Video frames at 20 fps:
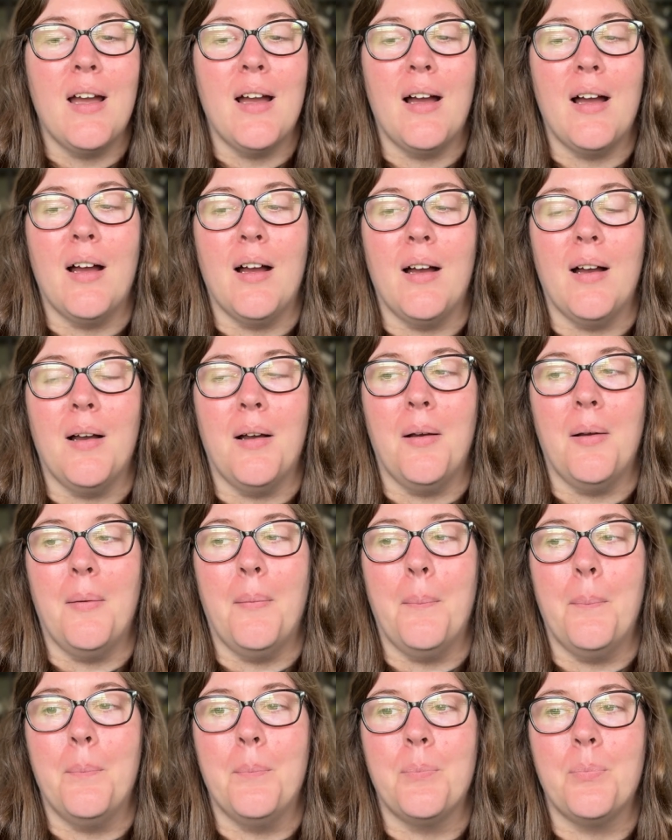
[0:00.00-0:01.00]

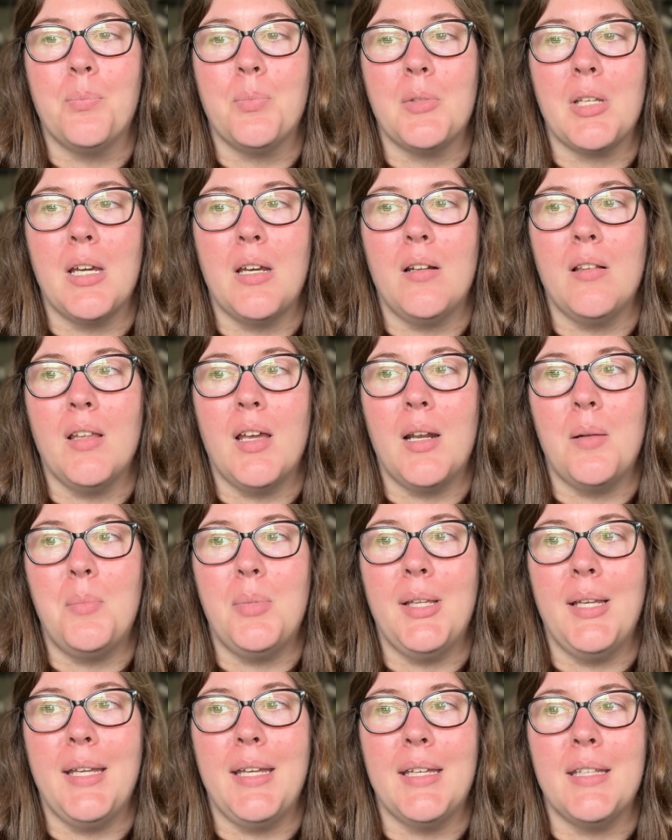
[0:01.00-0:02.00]
Got a lot of
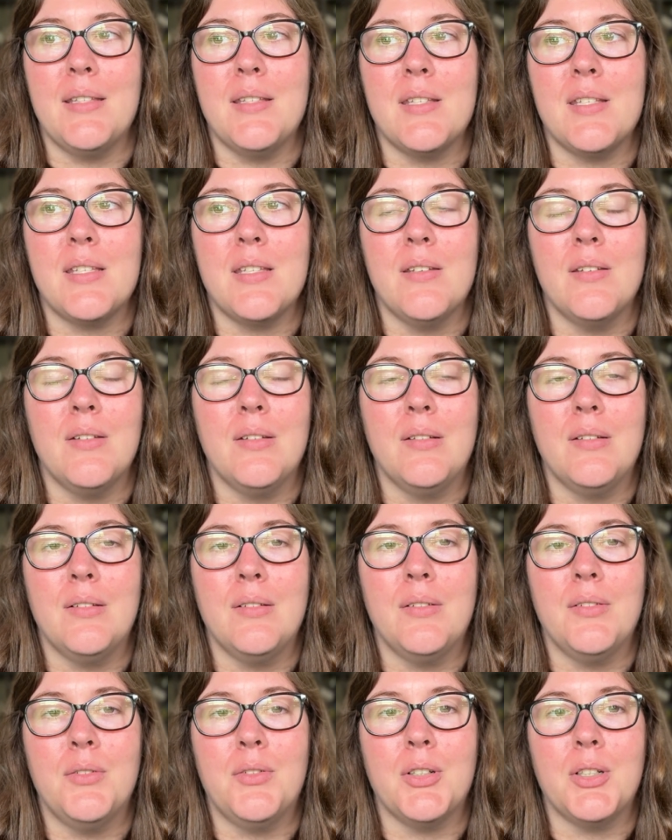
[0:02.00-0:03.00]
plans
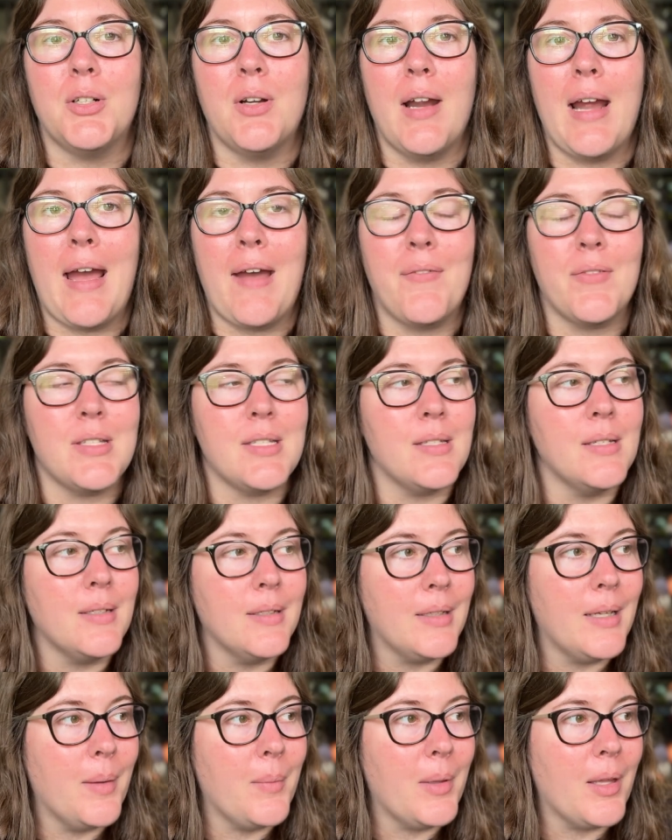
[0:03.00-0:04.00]
for crafts
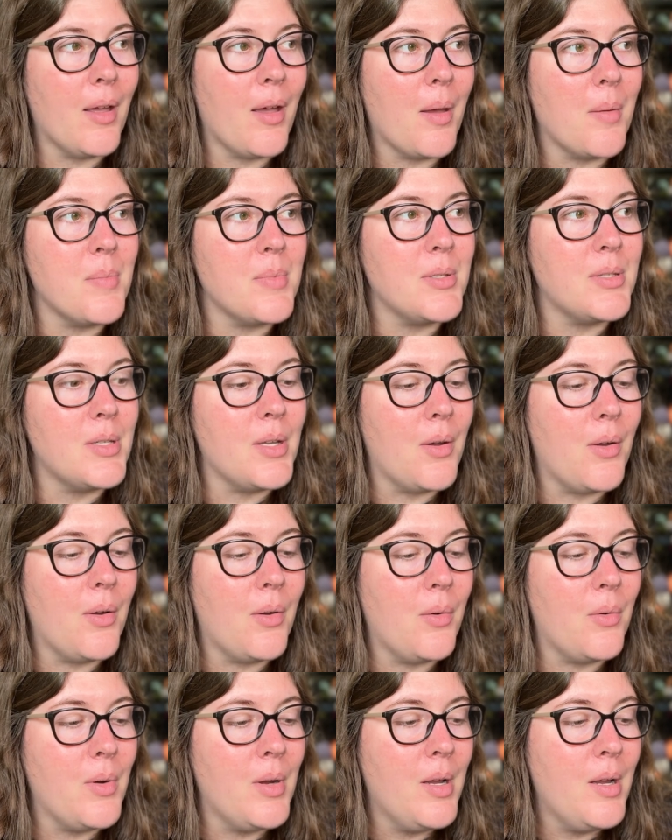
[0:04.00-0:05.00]
coming up,
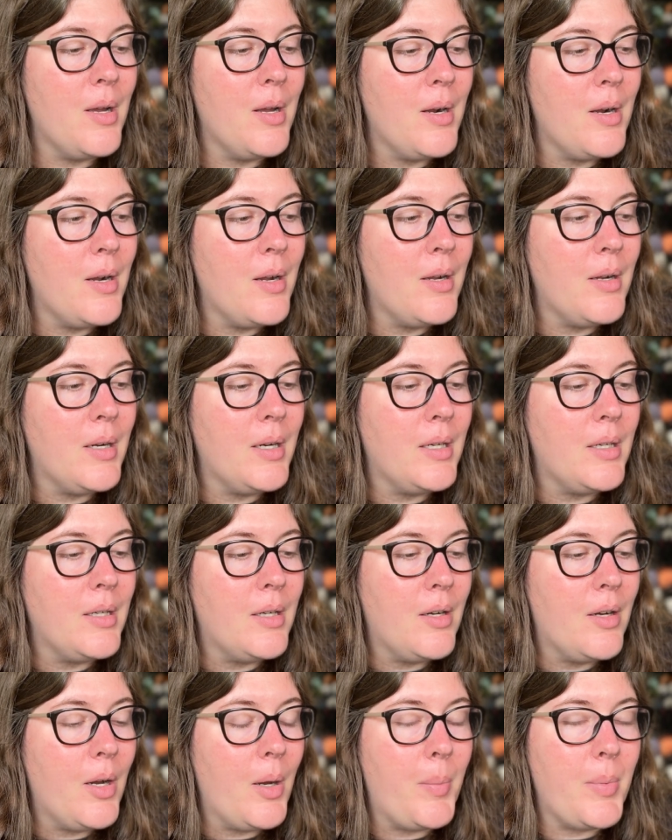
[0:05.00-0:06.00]
so
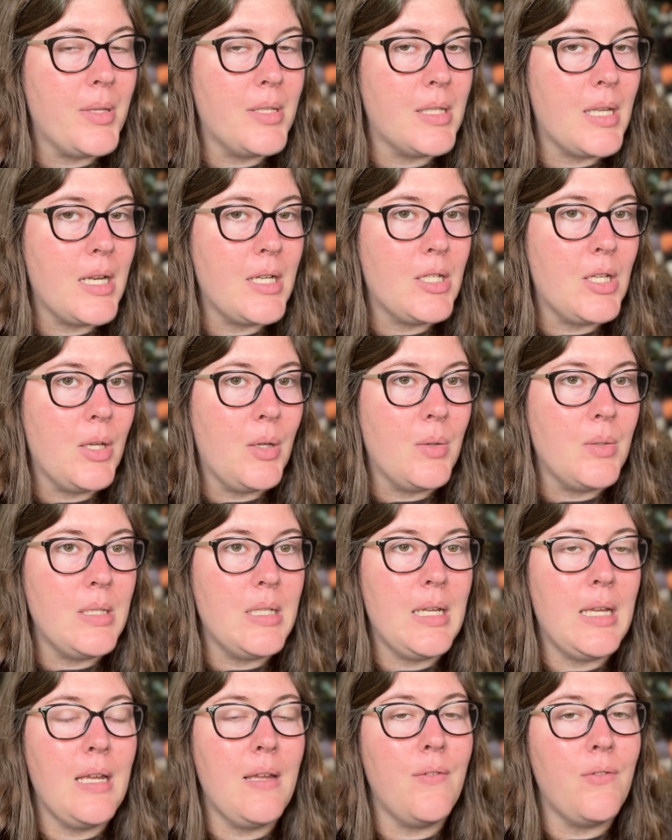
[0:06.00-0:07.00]
hope you stay tuned.
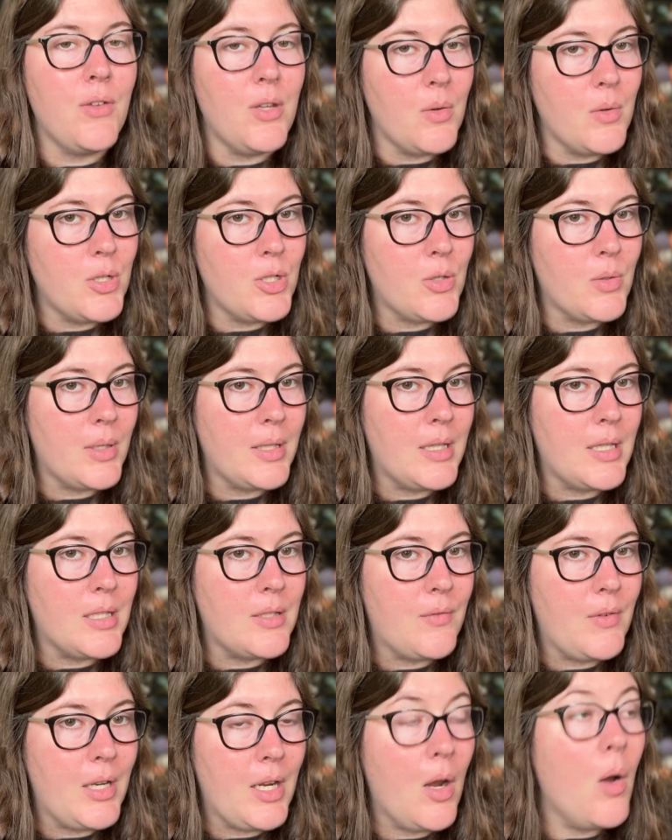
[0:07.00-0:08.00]
If you enjoyed this
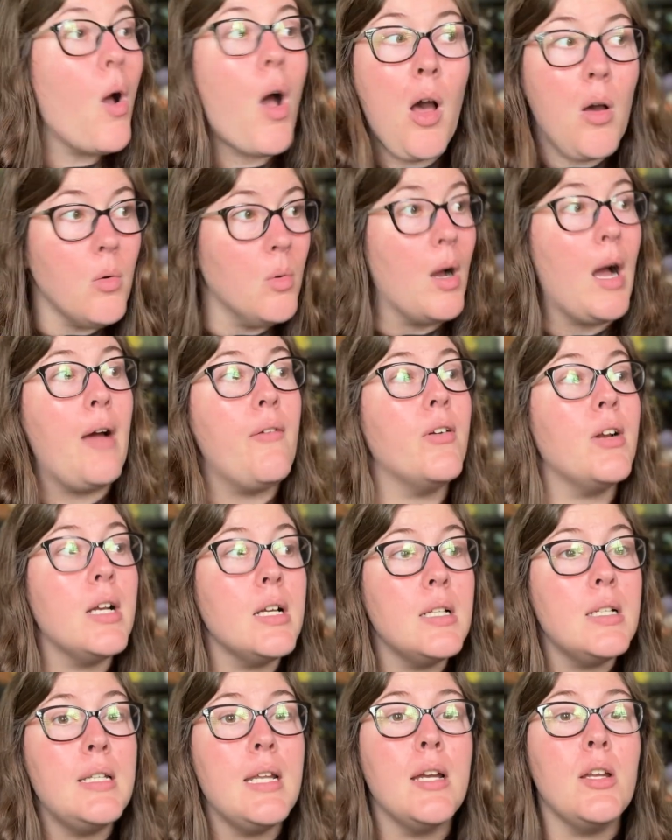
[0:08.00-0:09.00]
video, oh, I forgot
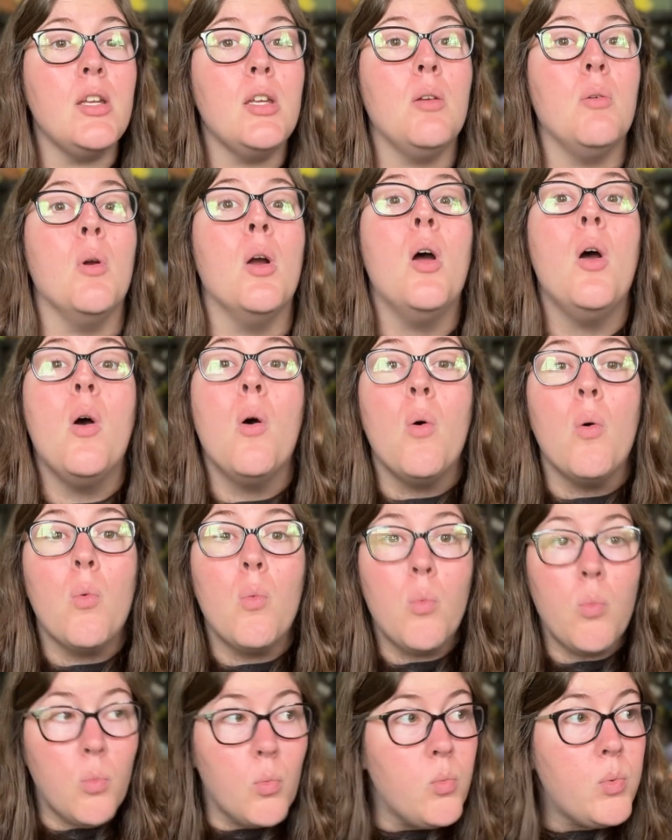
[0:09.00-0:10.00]
to tell you,
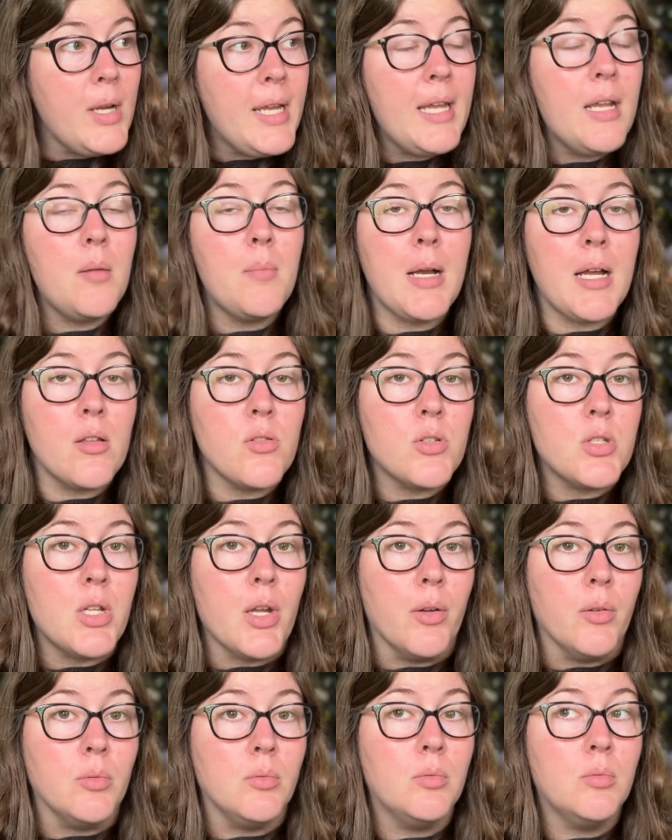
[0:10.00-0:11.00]
we hit a
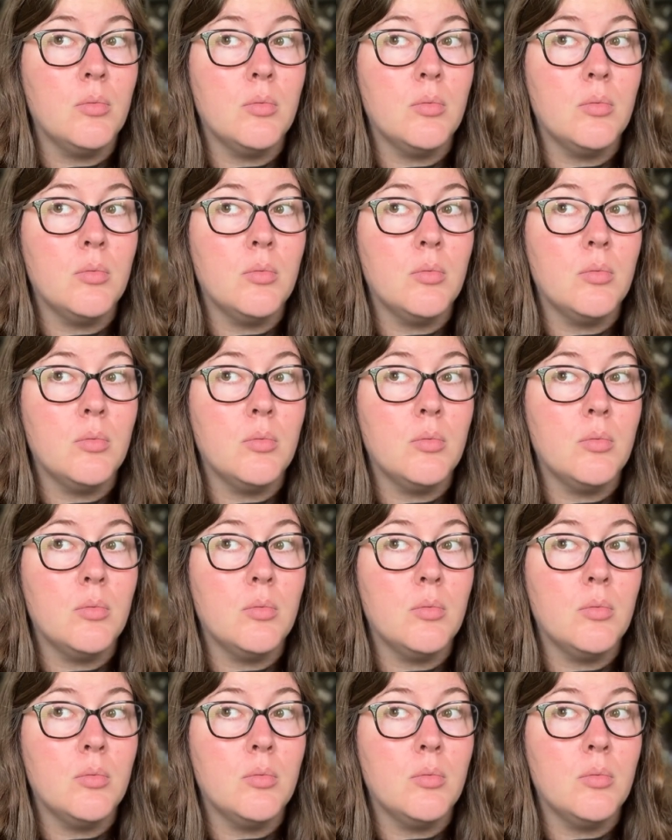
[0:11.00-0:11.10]
milestone.